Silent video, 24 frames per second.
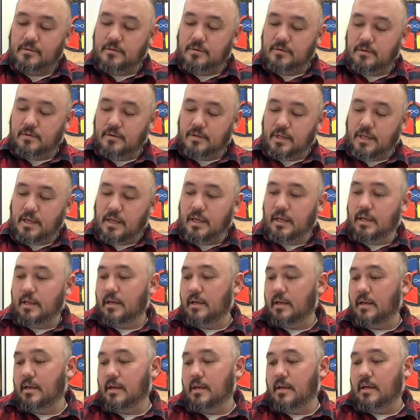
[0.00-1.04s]
Okay?
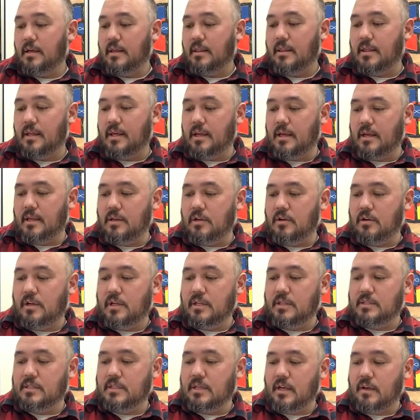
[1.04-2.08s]
Then you
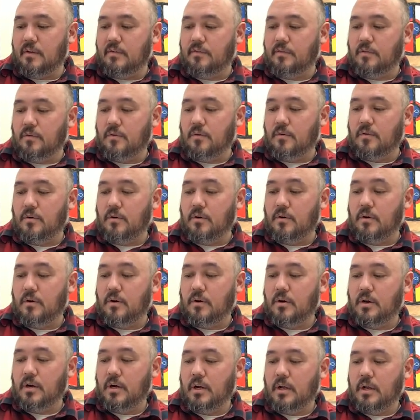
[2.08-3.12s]
could say
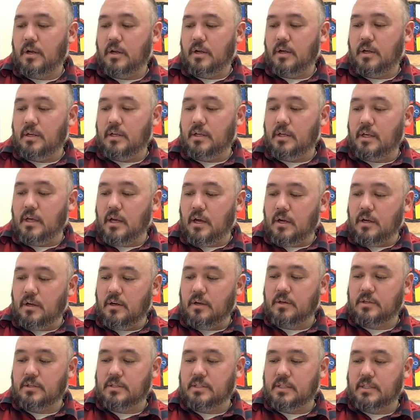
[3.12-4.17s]
for
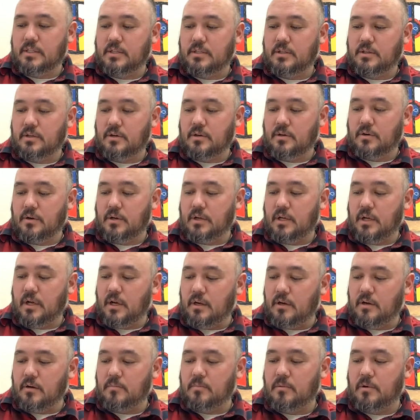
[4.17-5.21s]
younger sister or
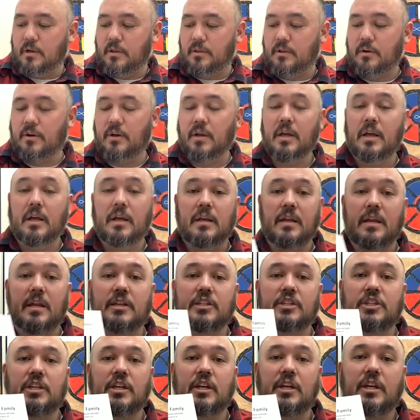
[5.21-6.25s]
younger brother,
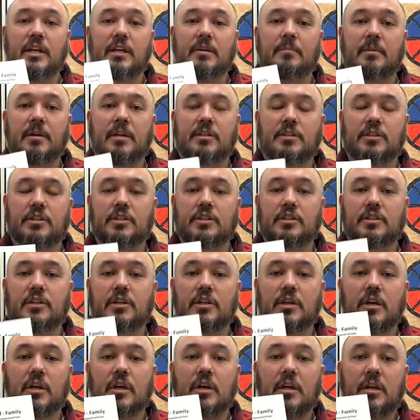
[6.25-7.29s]
nishimish,
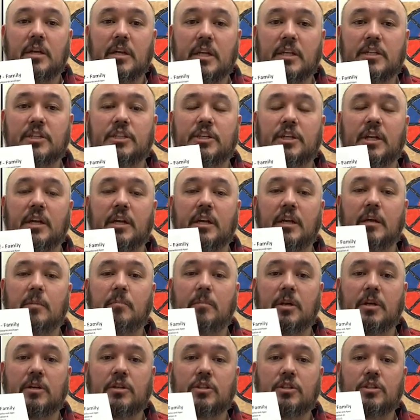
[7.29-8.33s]

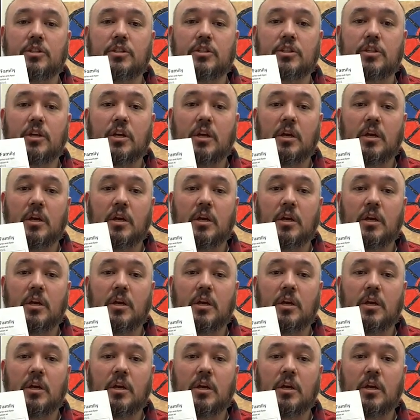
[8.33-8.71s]
nishimish,